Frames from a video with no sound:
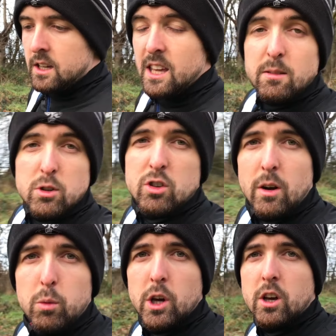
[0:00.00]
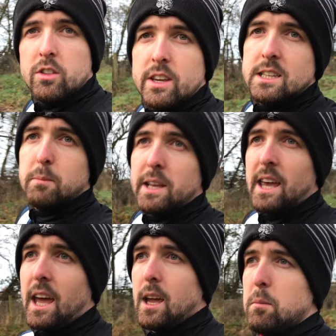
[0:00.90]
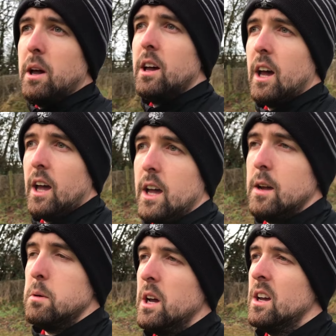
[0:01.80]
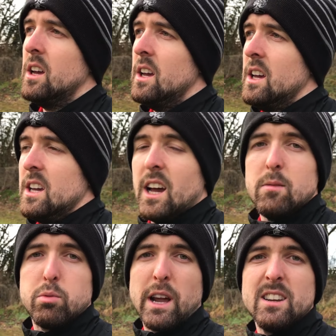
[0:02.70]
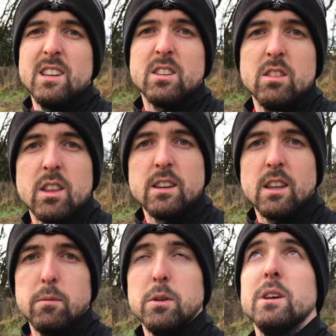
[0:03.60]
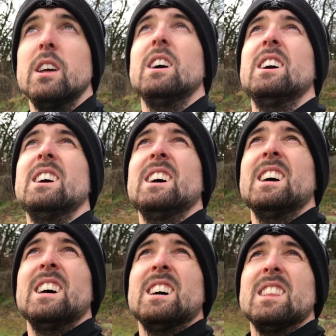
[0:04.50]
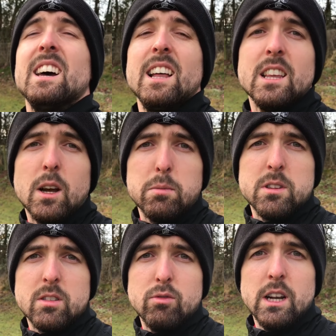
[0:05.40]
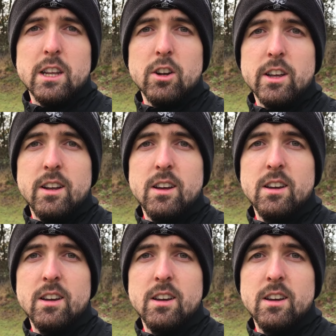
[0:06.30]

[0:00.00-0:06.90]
Yeah, I'm just trying to work on things in my game and practice on things that I'm doing. That helicopter's really annoying.